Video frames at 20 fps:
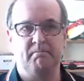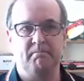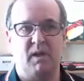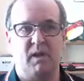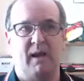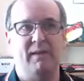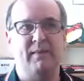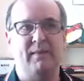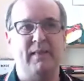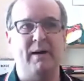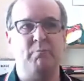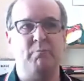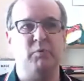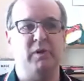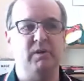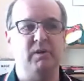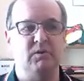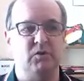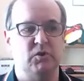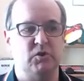And that
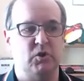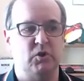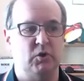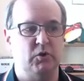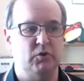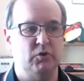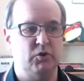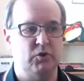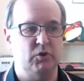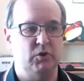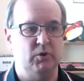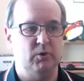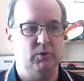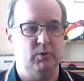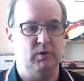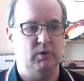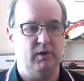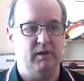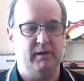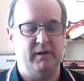brings us on
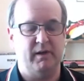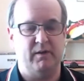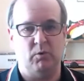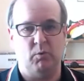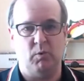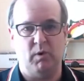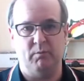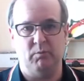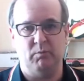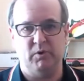to another one